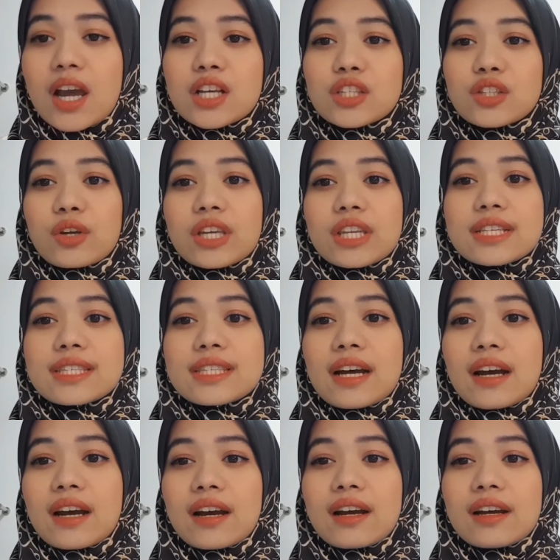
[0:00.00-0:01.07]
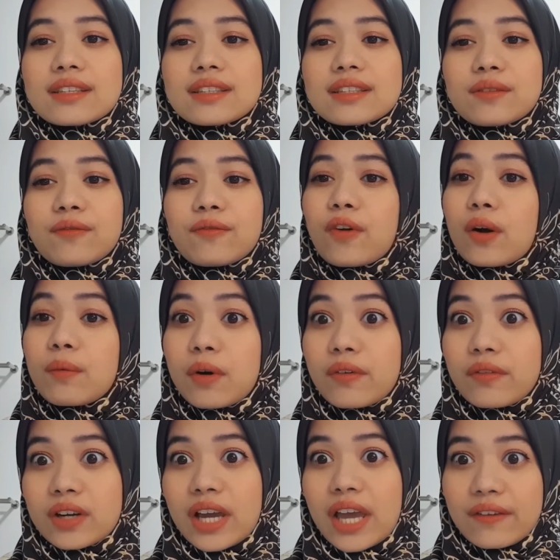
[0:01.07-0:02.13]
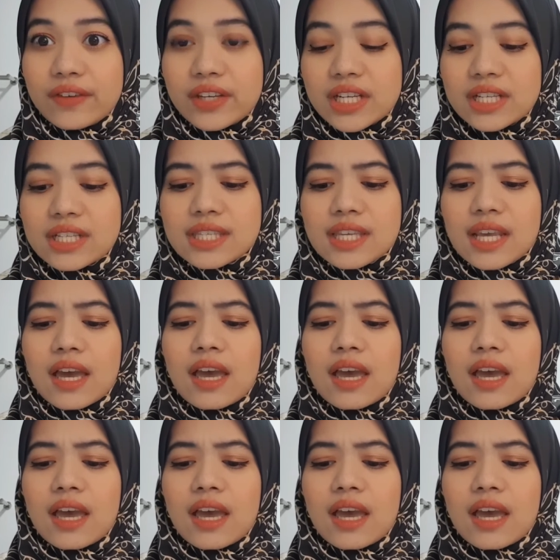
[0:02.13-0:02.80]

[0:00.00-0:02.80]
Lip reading: so it is a form of evidence.